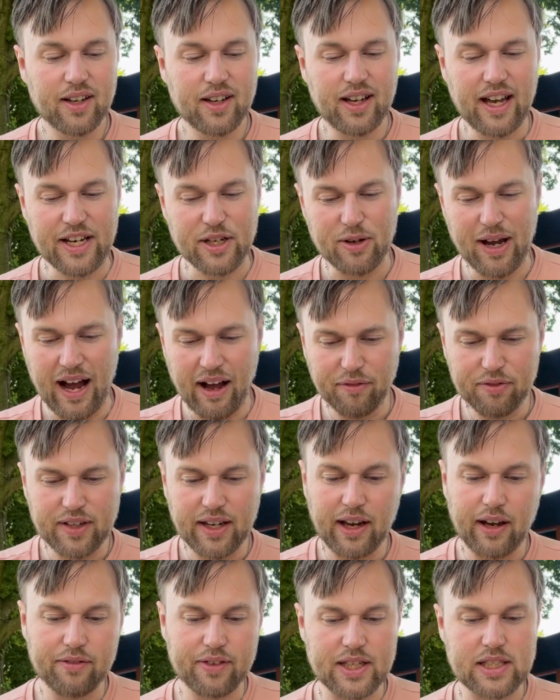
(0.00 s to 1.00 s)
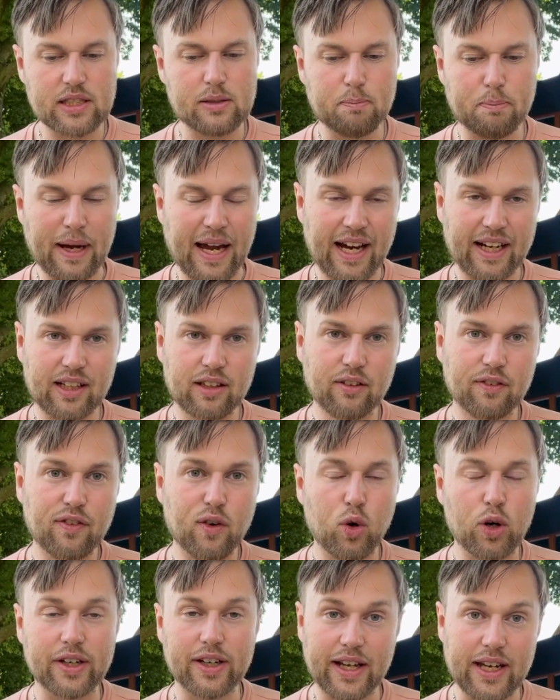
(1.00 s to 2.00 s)
And you have to have this back and
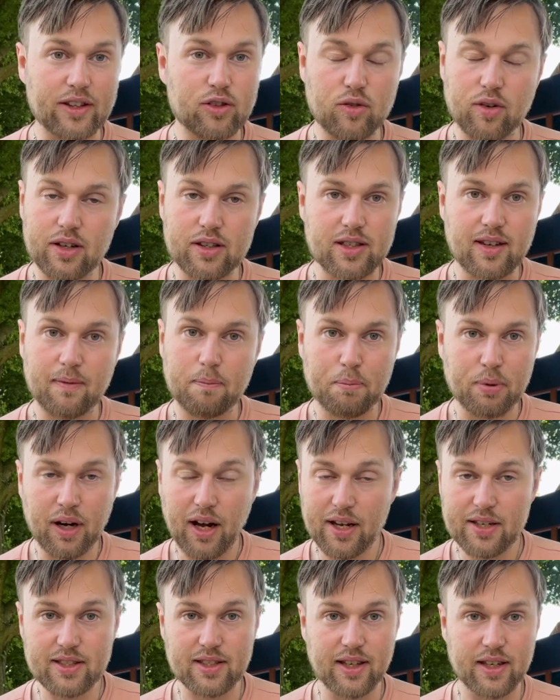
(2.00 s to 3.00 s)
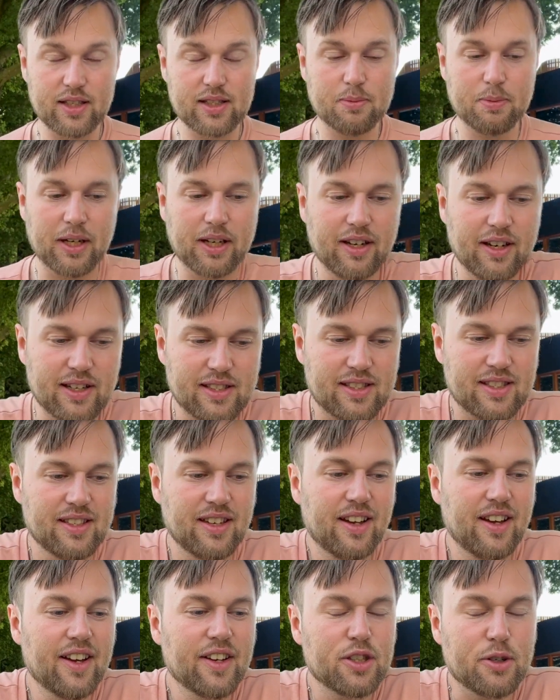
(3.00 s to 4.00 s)
forth iterative process, because
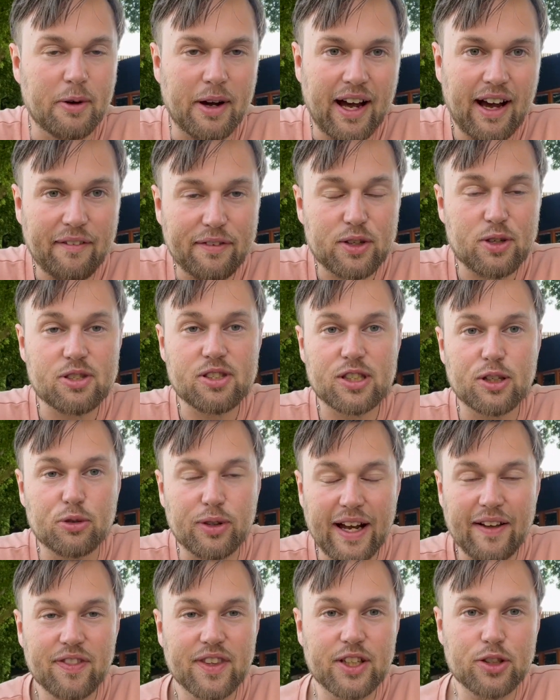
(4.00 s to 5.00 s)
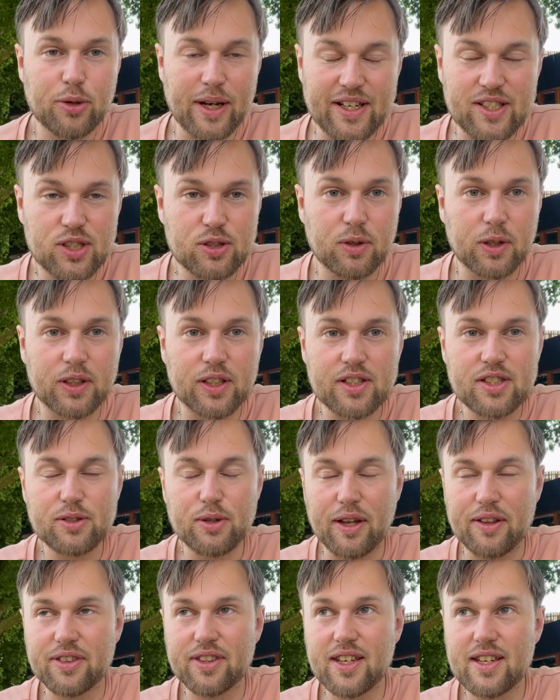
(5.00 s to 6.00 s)
you have to surrender to
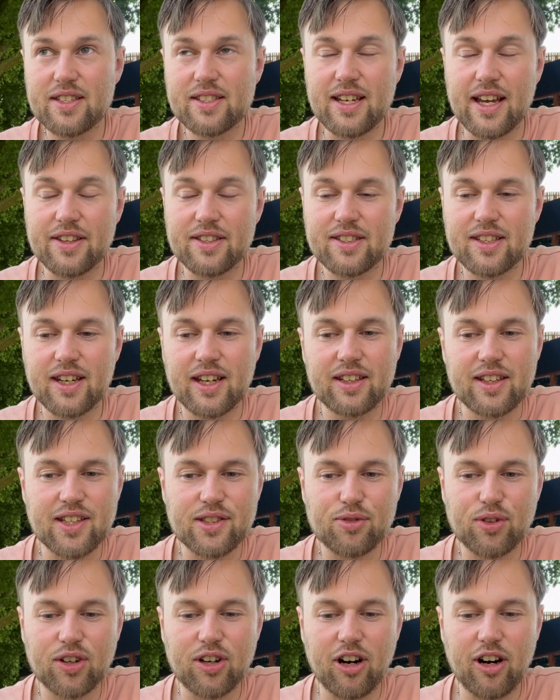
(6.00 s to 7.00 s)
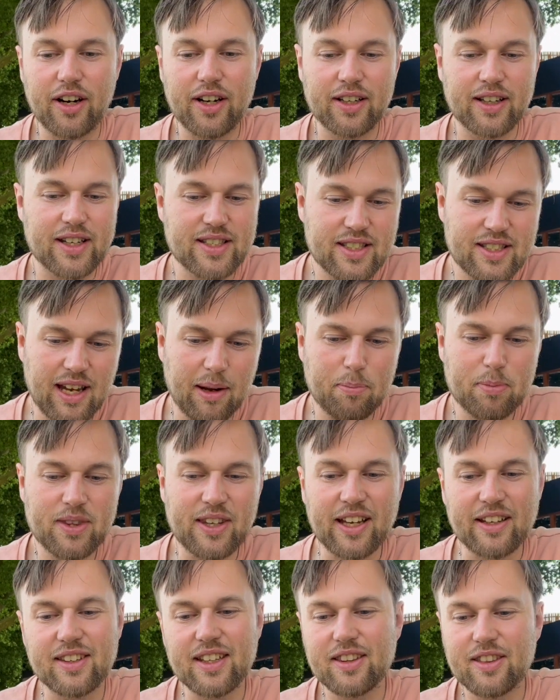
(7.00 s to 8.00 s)
extroverted sensing in this regard and accept
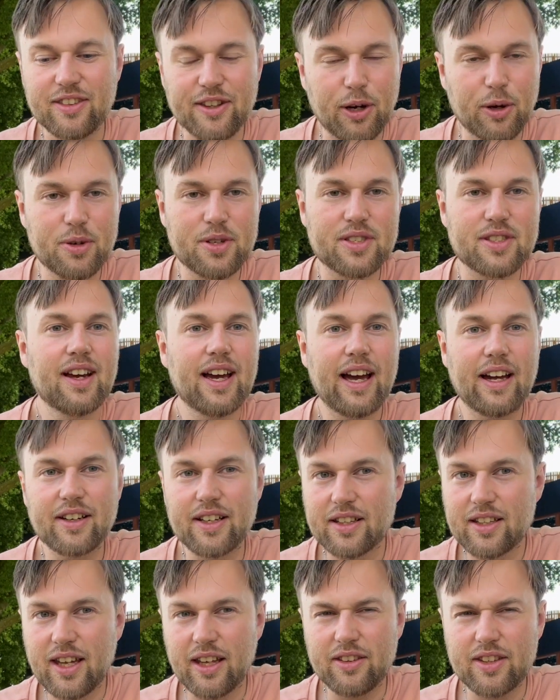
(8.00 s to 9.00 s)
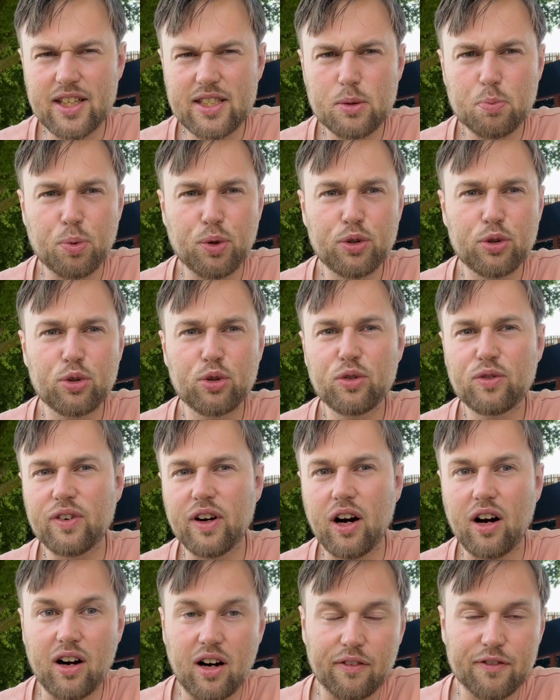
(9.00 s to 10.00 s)
that it knows and it can disprove
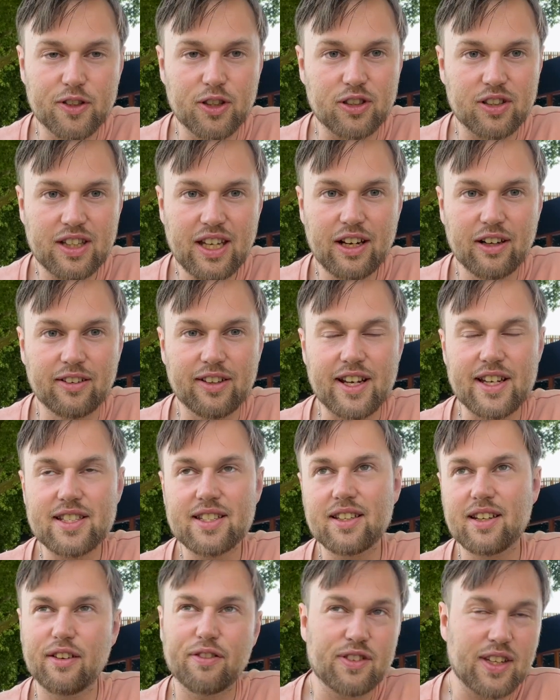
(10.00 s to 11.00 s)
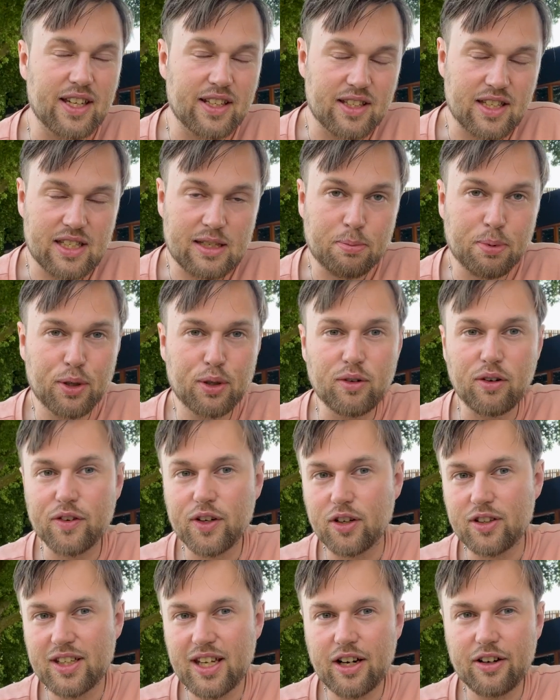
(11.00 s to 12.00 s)
of your theories. And if they disprove of
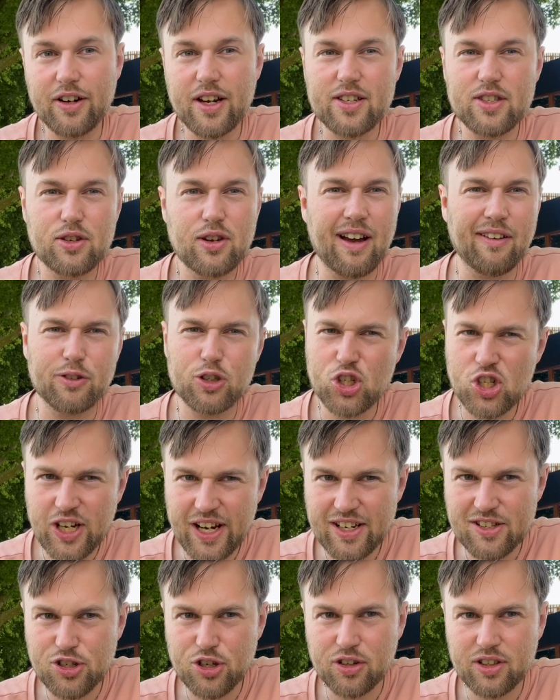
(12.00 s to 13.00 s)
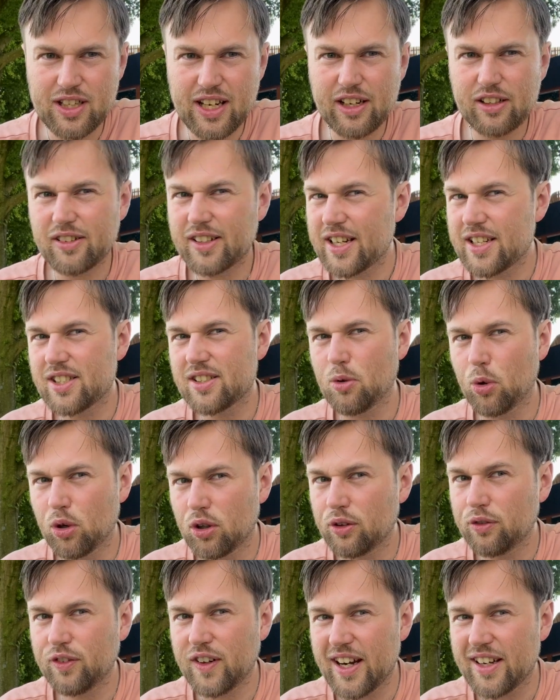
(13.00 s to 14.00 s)
your theories, you have to change your theories or
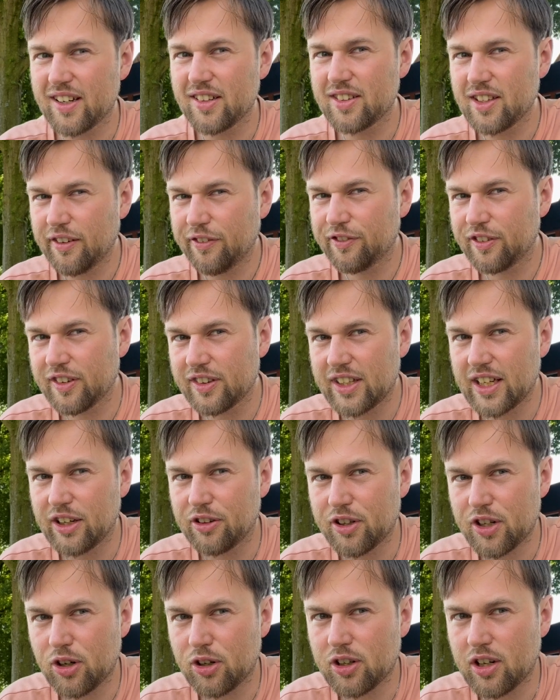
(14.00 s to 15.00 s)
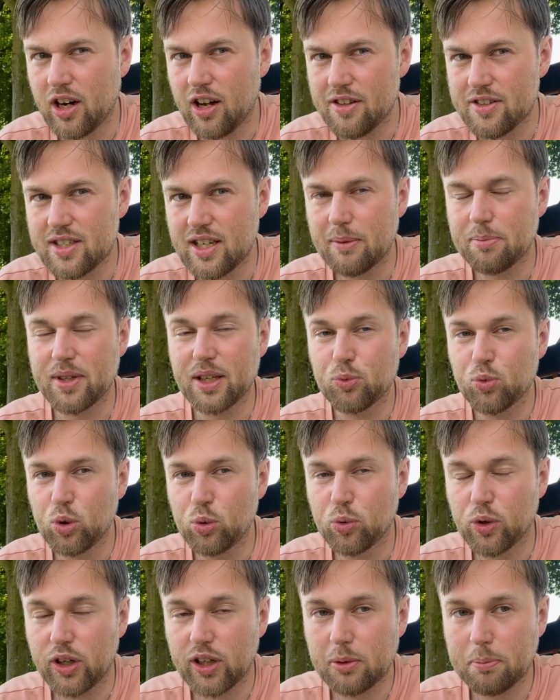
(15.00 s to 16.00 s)
find a different theory or concept that will
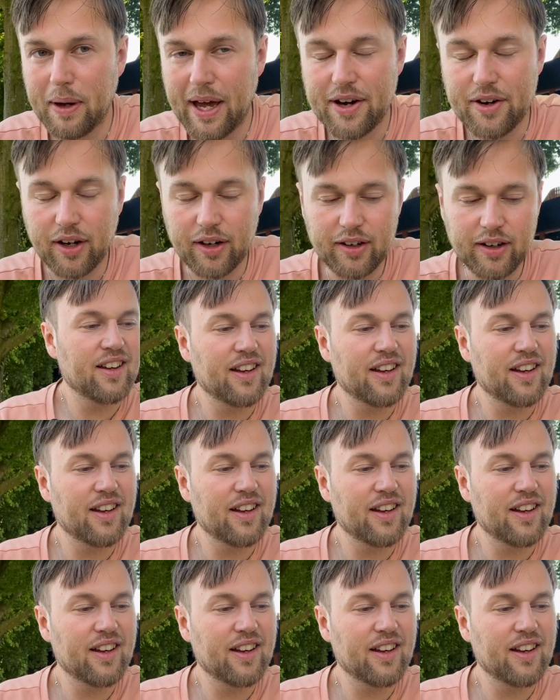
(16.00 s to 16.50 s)
work better.